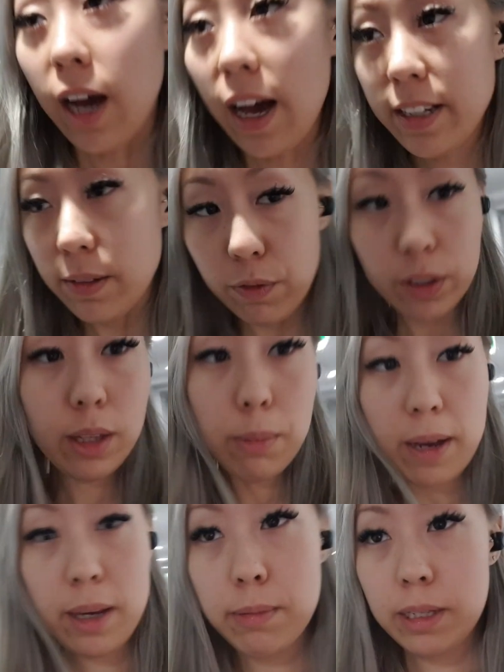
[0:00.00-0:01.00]
I didn't feel the
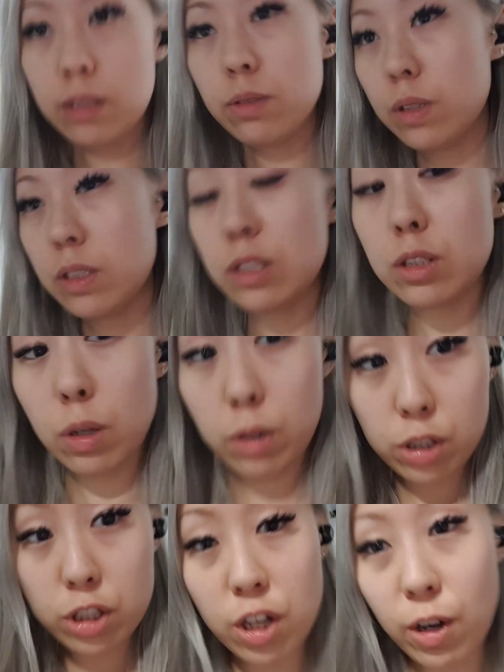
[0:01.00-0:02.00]
pain because it was
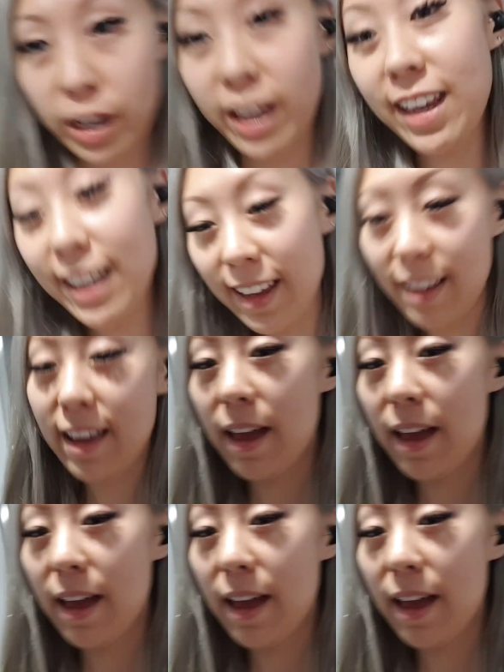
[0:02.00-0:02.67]
so shocking.